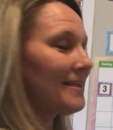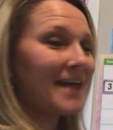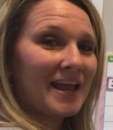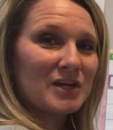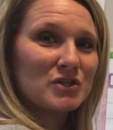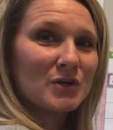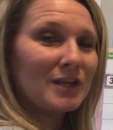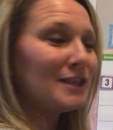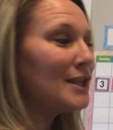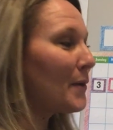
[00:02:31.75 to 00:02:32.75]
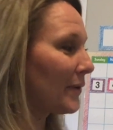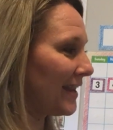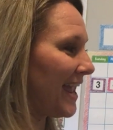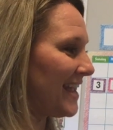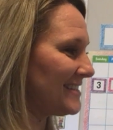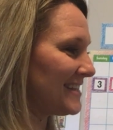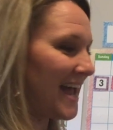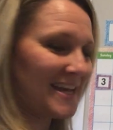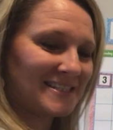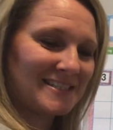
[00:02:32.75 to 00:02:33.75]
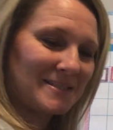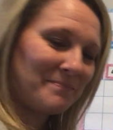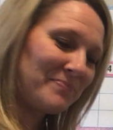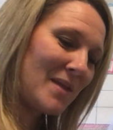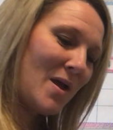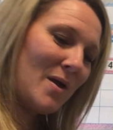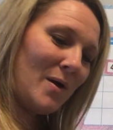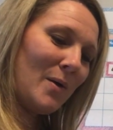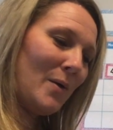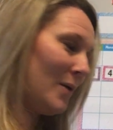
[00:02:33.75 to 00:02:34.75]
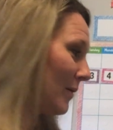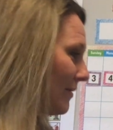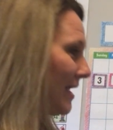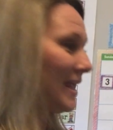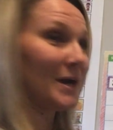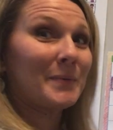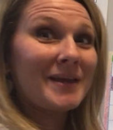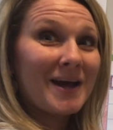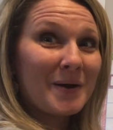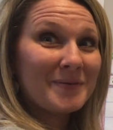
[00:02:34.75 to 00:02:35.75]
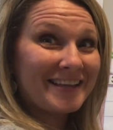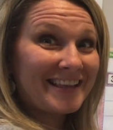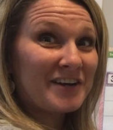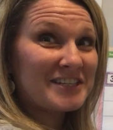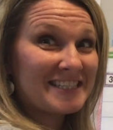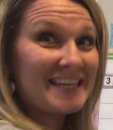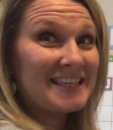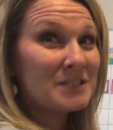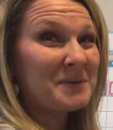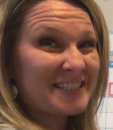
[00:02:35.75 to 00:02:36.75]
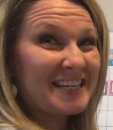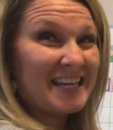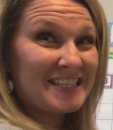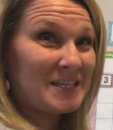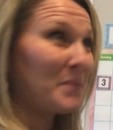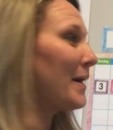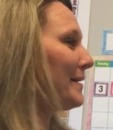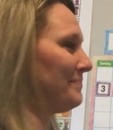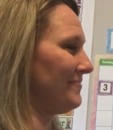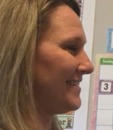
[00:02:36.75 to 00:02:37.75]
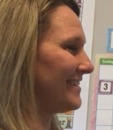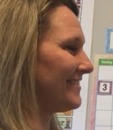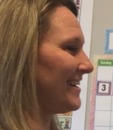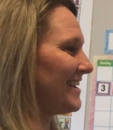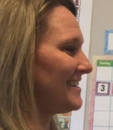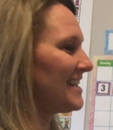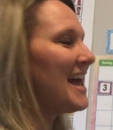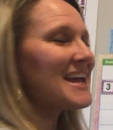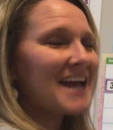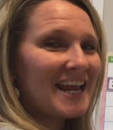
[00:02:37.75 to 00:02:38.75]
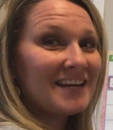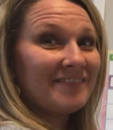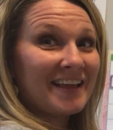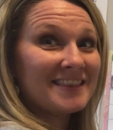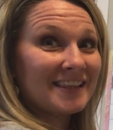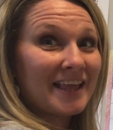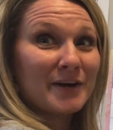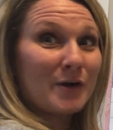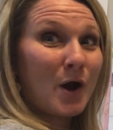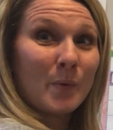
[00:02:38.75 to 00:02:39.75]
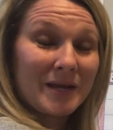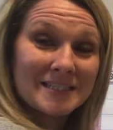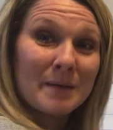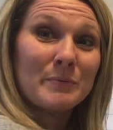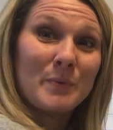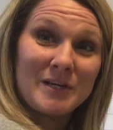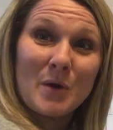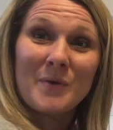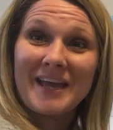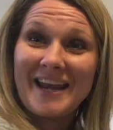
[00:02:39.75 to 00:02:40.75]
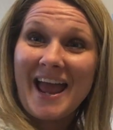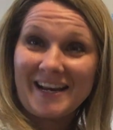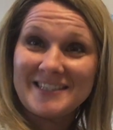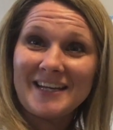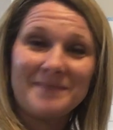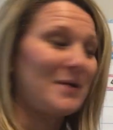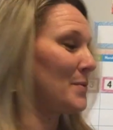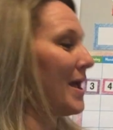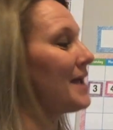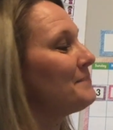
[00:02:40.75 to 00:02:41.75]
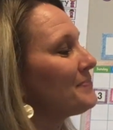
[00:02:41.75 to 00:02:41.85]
That is your lowercase s. All right, here we go, the letter C. This one's an easy one, all right? Kind of like the letter O, except we don't connect it, okay?